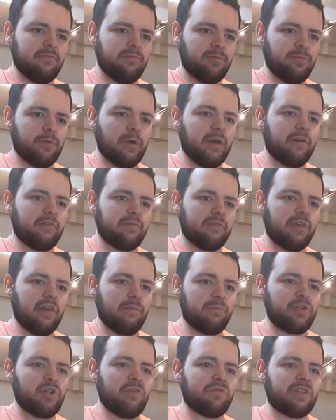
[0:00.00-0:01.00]
Well,
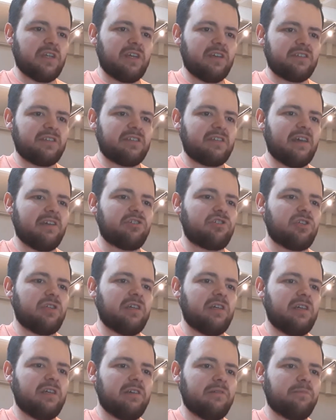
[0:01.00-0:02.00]
hip shifting is
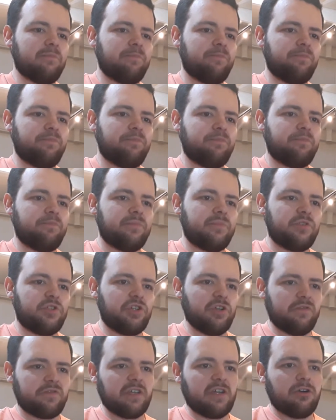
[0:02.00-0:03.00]
essentially
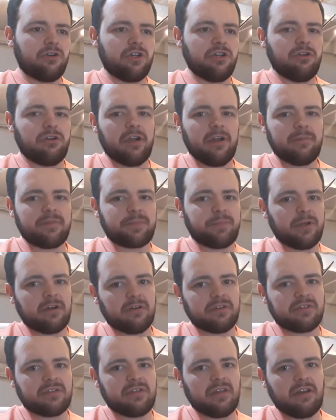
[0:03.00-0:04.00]
shifting onto your hips
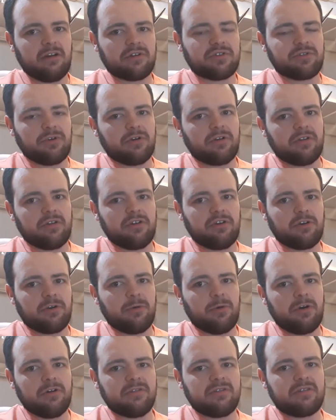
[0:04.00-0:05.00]
because they are stronger than your
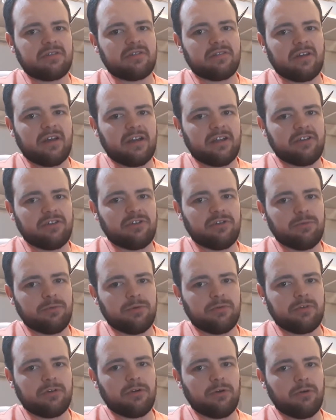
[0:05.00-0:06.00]
quads, and you
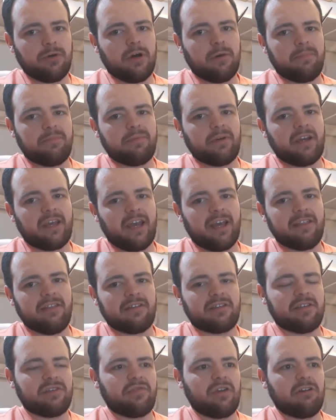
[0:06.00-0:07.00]
will go up. Again,
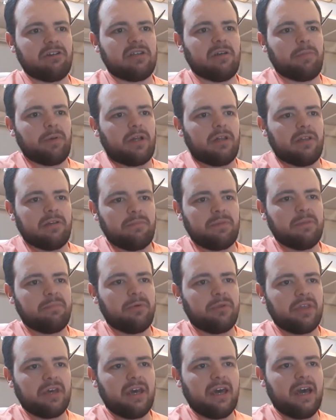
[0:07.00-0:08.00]
this is very typical in
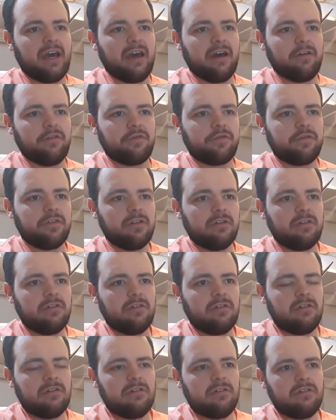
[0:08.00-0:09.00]
people that have...
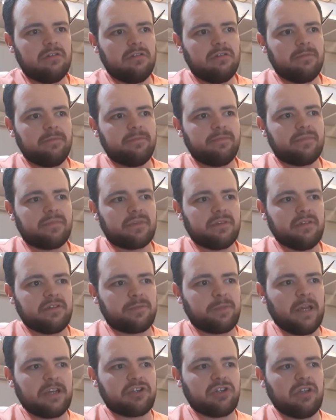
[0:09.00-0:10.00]

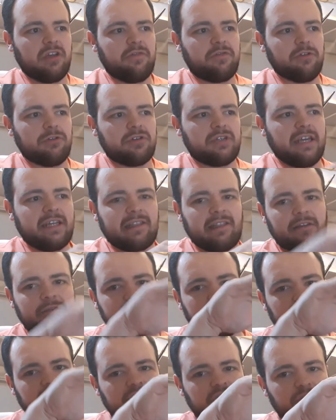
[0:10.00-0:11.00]
Especially if your
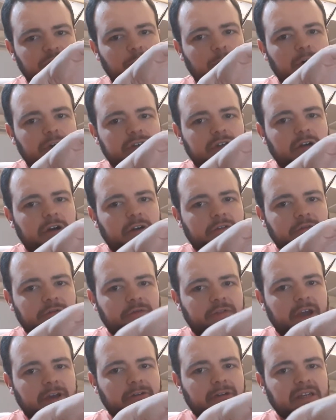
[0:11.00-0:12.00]
deadlift and squat are
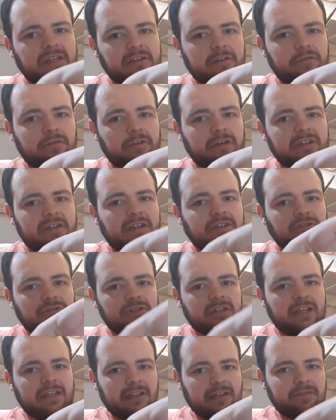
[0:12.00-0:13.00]
very different and your
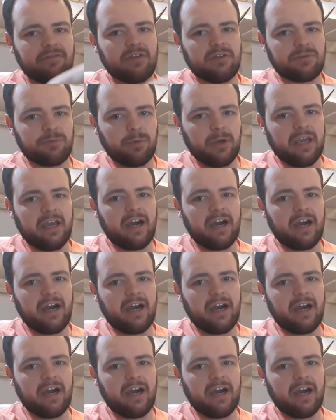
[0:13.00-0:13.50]
deadlift is way